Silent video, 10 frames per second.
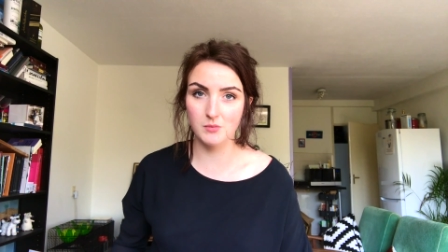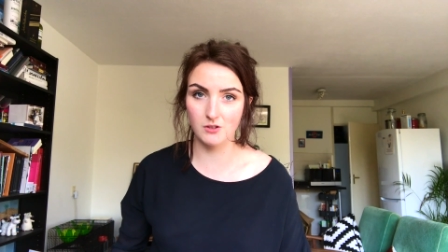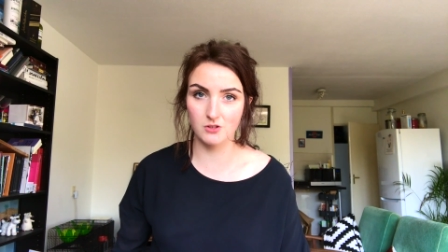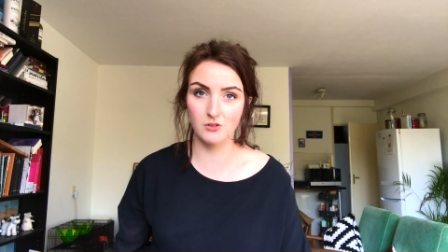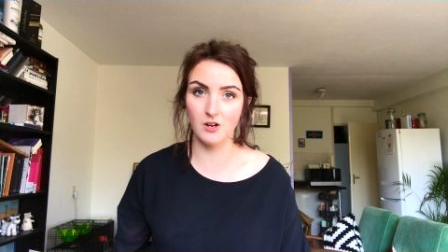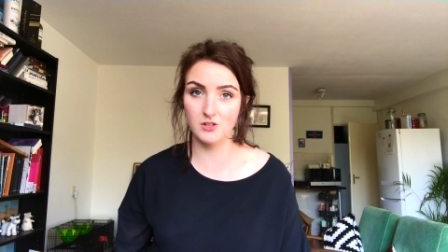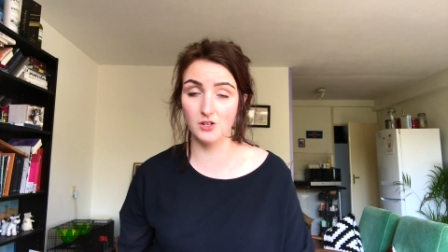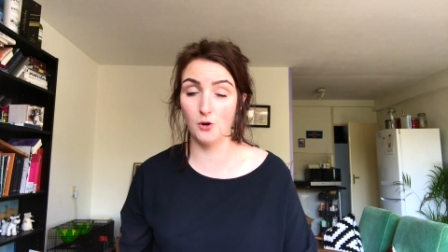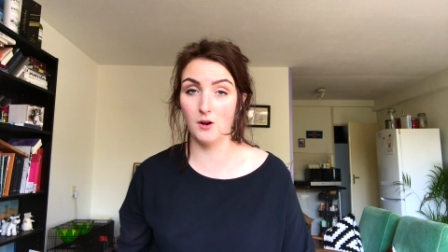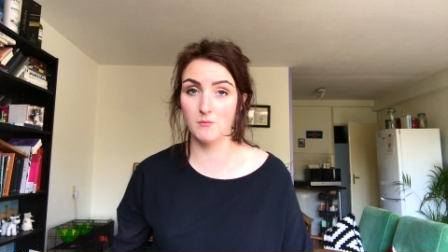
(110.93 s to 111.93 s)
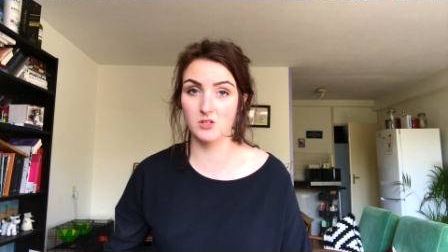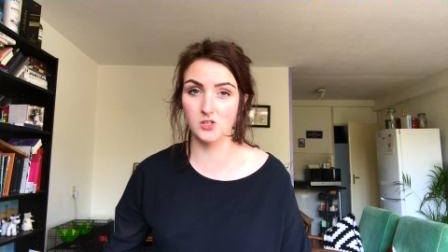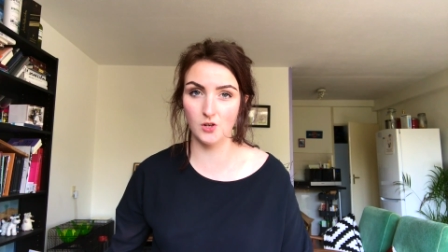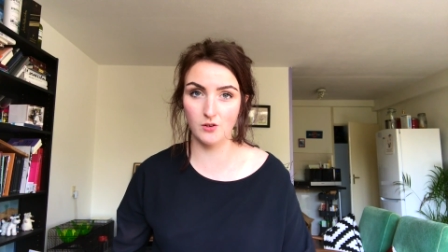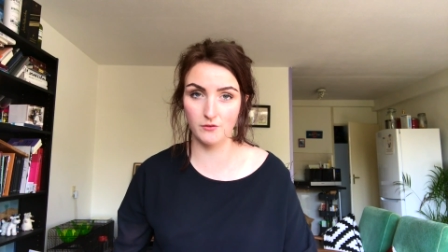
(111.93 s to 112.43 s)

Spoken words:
Because you guys know I'm a sucker